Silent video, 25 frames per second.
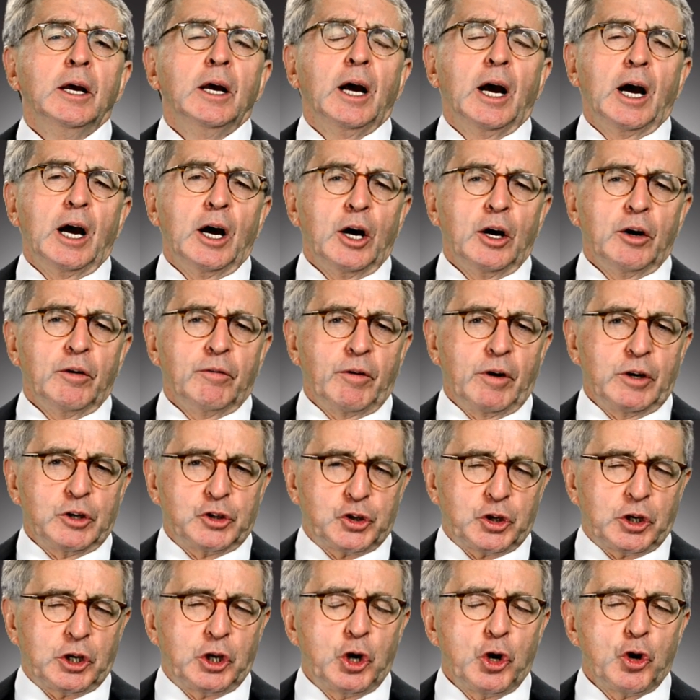of
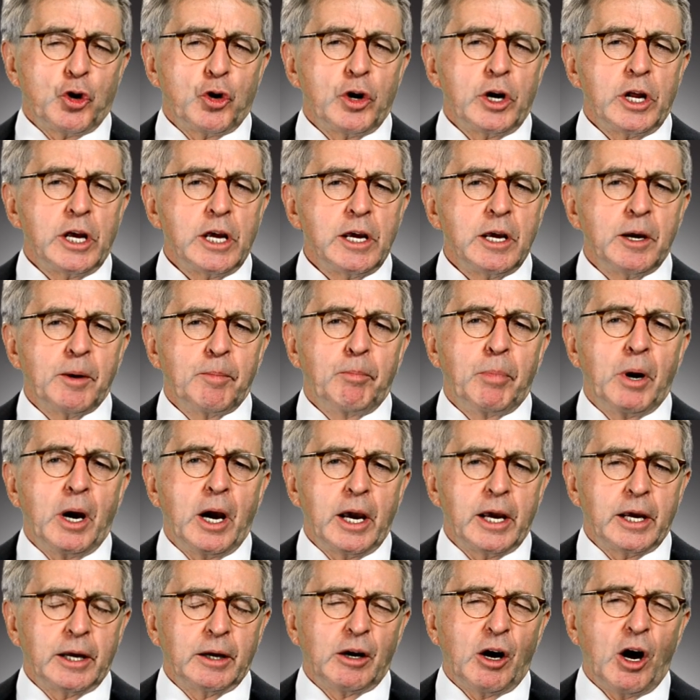security
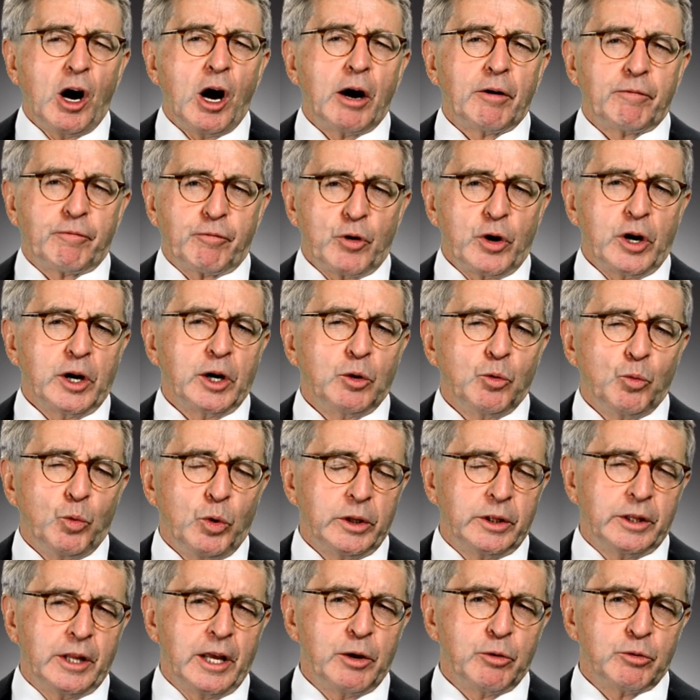by offering
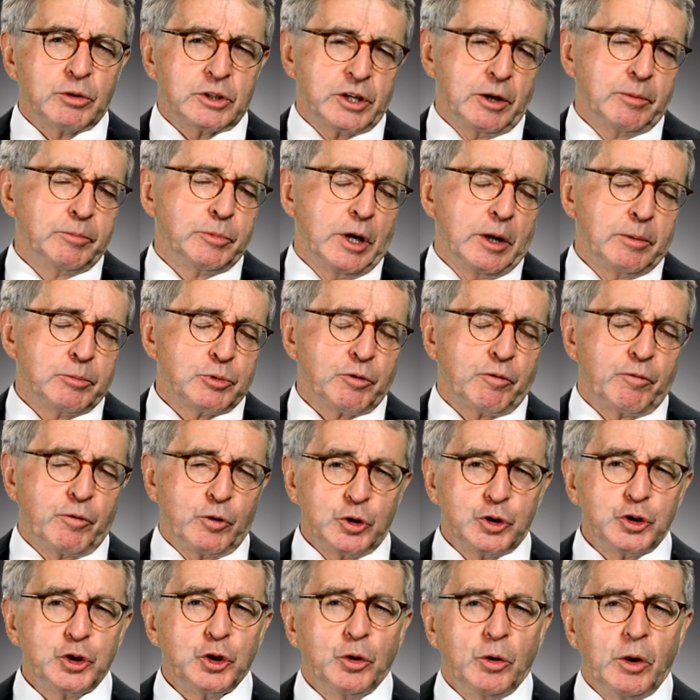what they sometimes refer
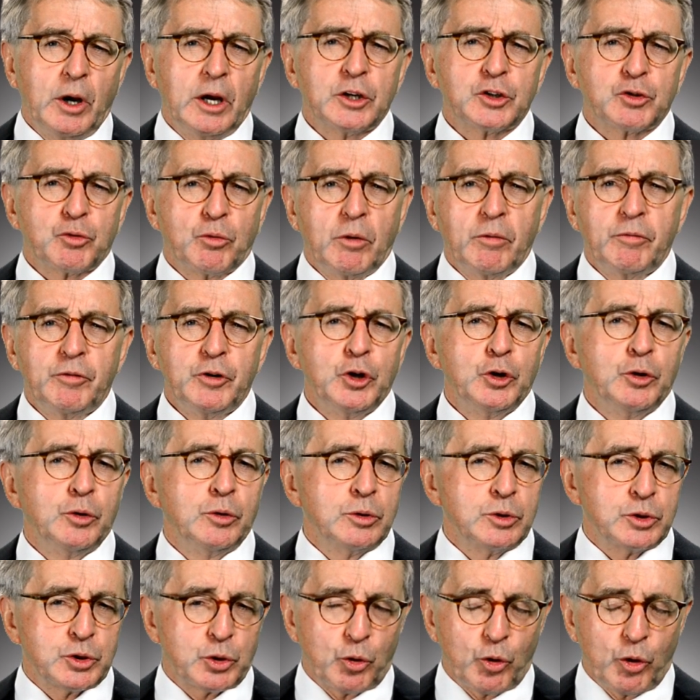to as
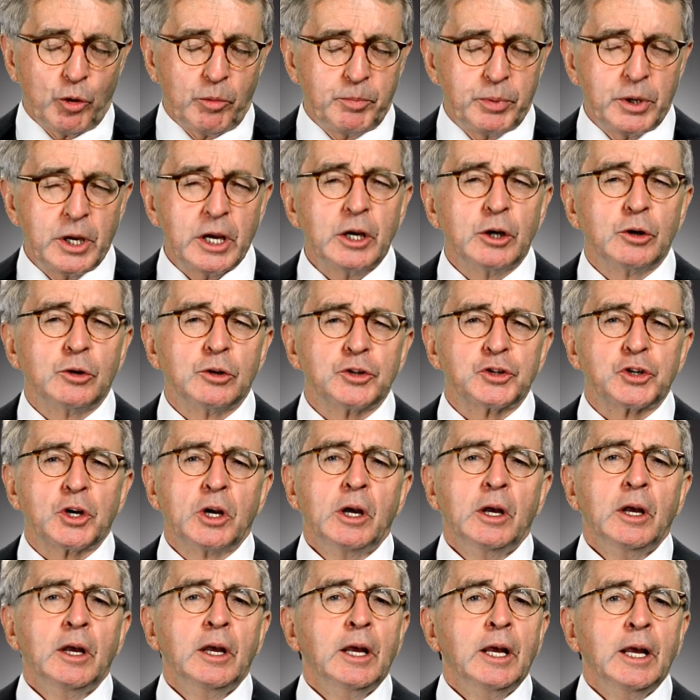reviews or appeals
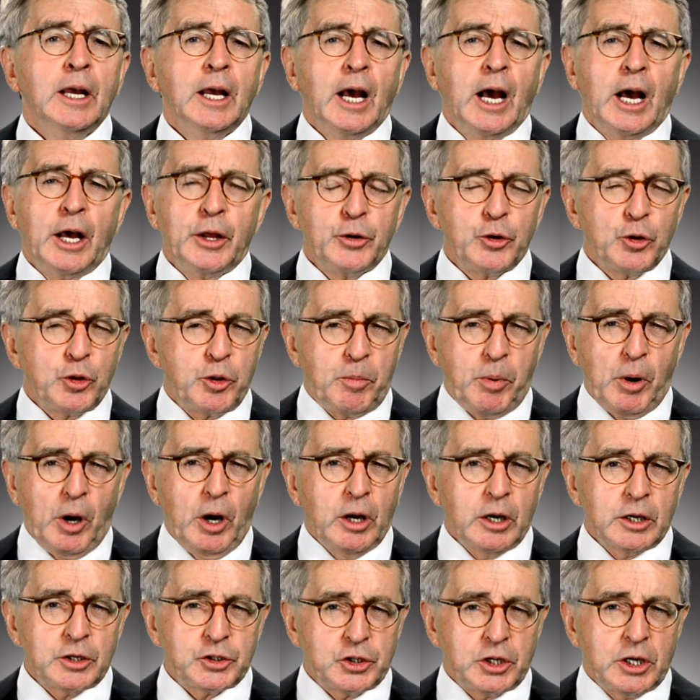under the
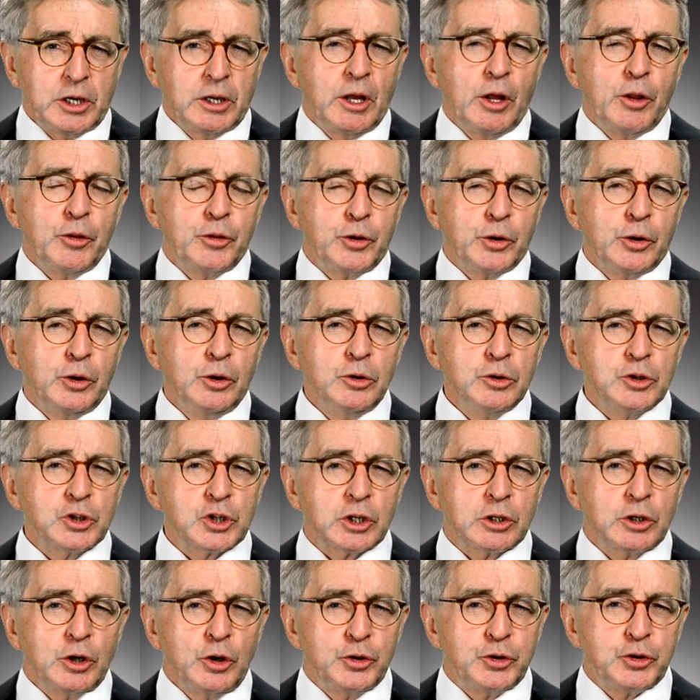policy.
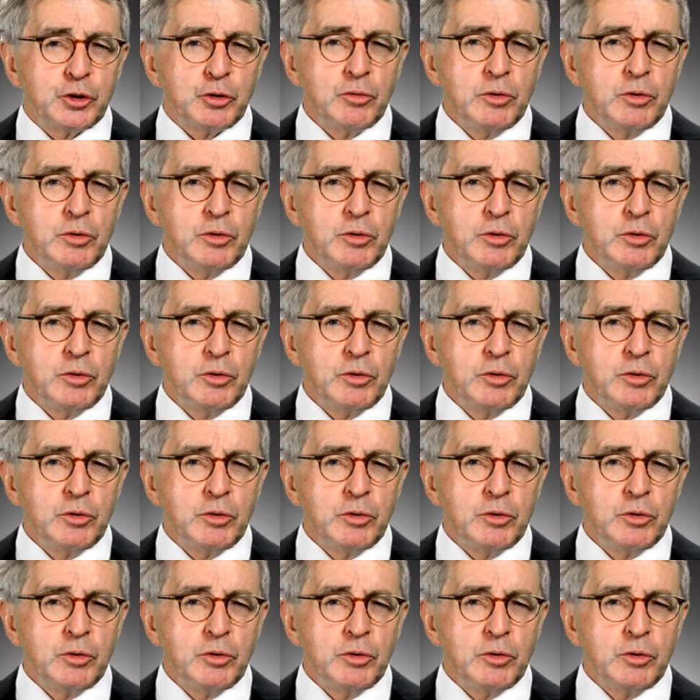Those do